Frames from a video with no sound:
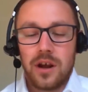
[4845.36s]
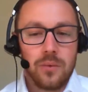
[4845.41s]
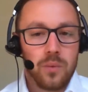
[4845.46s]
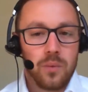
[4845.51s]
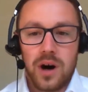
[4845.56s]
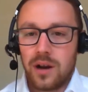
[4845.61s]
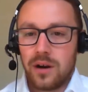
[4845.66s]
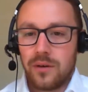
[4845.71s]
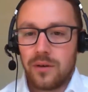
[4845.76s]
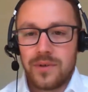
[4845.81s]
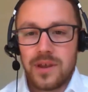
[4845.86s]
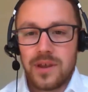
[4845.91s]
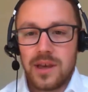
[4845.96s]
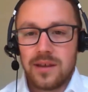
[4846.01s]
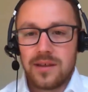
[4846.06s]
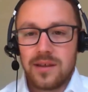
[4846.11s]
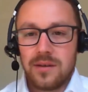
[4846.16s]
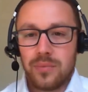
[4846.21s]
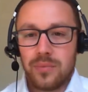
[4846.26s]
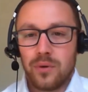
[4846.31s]
while obviously
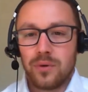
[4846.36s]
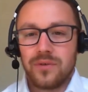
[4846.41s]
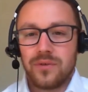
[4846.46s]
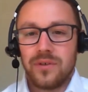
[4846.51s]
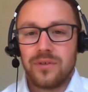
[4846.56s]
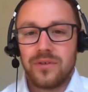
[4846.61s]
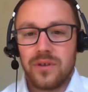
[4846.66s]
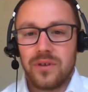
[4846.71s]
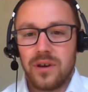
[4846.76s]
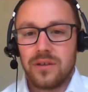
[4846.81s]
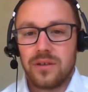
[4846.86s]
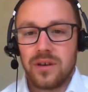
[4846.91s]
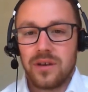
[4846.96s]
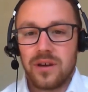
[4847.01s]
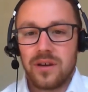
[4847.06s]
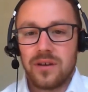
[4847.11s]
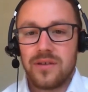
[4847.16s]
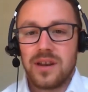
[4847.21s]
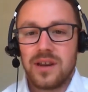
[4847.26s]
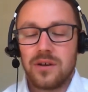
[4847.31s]
it's important to
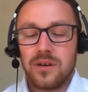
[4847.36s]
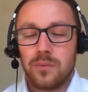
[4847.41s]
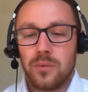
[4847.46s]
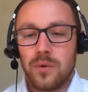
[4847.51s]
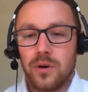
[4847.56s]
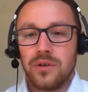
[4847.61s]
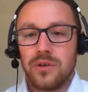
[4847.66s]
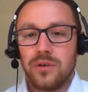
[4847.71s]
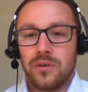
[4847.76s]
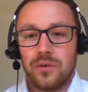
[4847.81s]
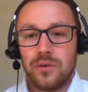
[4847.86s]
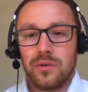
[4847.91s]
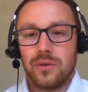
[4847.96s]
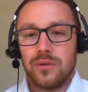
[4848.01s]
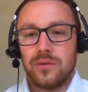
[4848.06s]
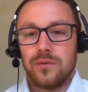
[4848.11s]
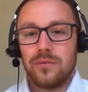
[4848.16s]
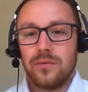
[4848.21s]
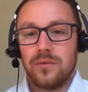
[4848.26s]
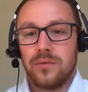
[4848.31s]
consider what
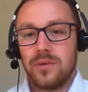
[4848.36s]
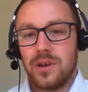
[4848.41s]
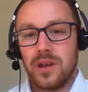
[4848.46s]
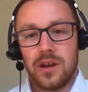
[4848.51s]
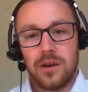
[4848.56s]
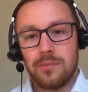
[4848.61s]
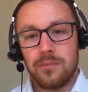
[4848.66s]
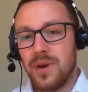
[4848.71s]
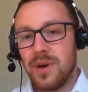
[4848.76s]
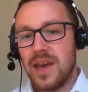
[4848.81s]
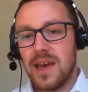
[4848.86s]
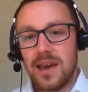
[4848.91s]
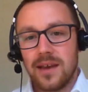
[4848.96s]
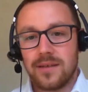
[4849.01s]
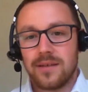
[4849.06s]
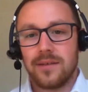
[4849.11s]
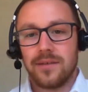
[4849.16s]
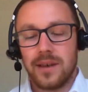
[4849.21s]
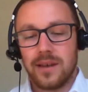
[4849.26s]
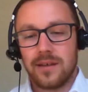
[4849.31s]
your
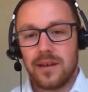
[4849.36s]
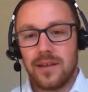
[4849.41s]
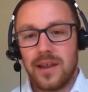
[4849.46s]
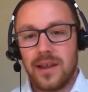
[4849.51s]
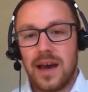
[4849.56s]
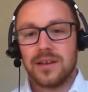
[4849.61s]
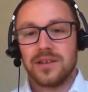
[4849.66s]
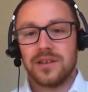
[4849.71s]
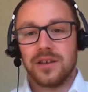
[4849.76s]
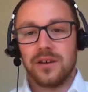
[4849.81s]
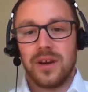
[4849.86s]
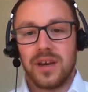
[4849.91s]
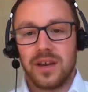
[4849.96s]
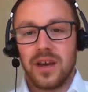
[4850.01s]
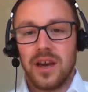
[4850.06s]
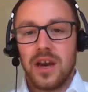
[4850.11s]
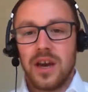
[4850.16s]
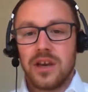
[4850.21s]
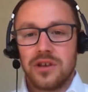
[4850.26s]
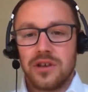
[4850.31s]
peers and things like that are
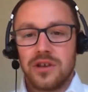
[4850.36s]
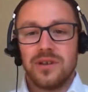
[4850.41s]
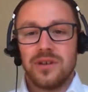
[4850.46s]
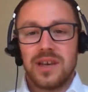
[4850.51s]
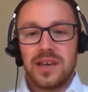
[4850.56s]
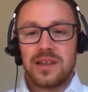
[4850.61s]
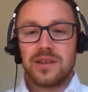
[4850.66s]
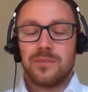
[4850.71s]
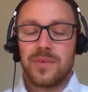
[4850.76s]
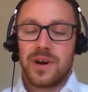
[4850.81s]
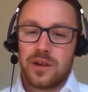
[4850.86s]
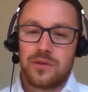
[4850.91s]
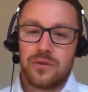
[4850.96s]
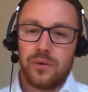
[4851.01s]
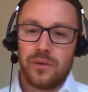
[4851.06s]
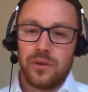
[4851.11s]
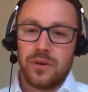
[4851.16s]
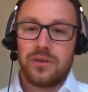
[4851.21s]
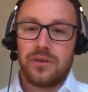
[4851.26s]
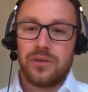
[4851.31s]
doing, you need to make
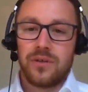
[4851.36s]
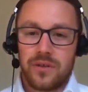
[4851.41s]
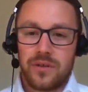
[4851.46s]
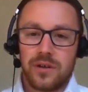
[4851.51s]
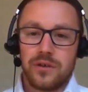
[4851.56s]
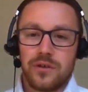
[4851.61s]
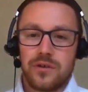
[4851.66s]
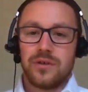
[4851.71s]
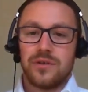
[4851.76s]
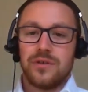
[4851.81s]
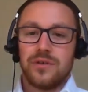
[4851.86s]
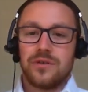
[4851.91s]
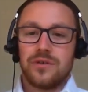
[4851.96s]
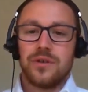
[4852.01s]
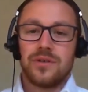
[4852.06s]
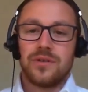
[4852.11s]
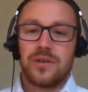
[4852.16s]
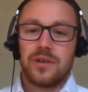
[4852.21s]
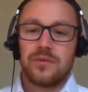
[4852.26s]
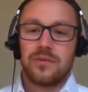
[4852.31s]
sure that the solution you
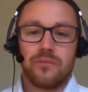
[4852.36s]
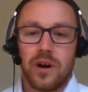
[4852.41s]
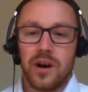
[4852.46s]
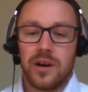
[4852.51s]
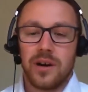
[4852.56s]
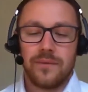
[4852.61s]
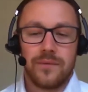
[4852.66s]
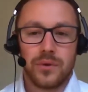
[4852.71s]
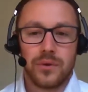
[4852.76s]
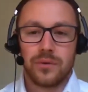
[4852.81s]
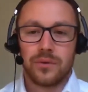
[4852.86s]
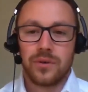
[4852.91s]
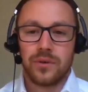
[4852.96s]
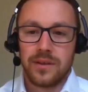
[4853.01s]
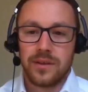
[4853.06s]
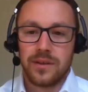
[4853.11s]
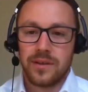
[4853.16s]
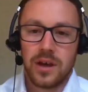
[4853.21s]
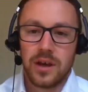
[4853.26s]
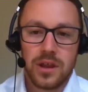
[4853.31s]
choose is right for your
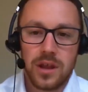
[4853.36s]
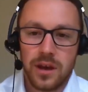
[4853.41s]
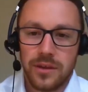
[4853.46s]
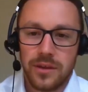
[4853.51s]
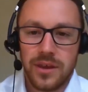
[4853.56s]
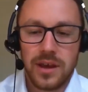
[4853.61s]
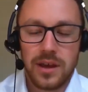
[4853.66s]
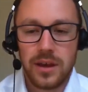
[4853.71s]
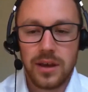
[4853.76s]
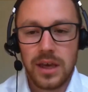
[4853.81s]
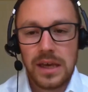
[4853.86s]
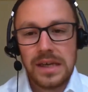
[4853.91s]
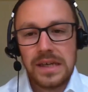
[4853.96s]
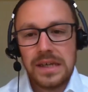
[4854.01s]
organization. I think